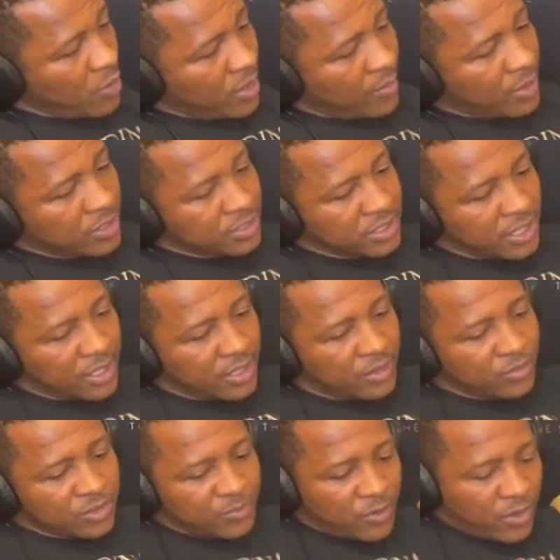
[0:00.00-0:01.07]
about singing.
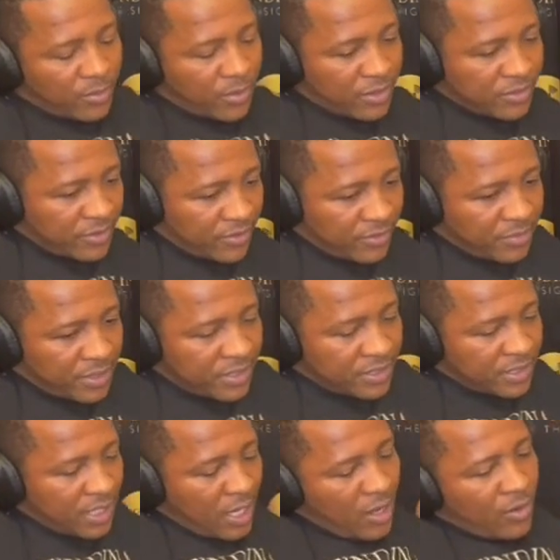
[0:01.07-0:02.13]
We spoke about therapy.
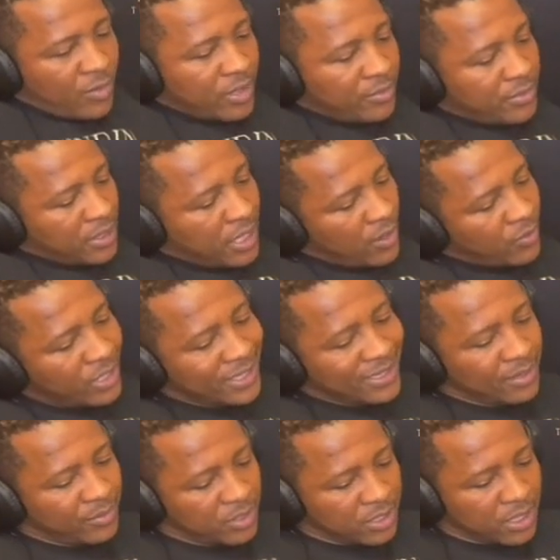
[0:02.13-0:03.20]
Now I want to
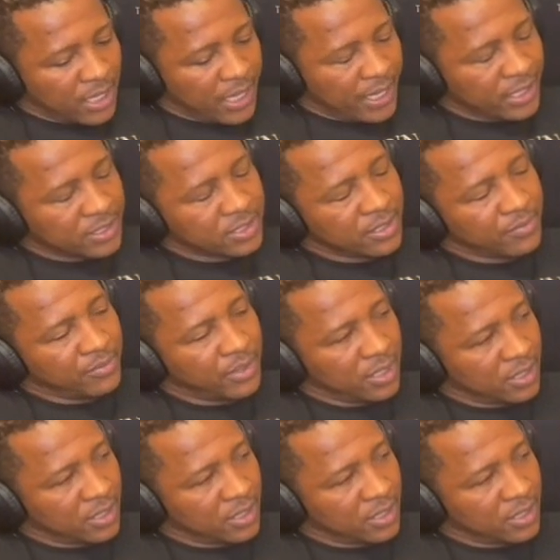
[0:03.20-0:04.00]
hear about the acting part.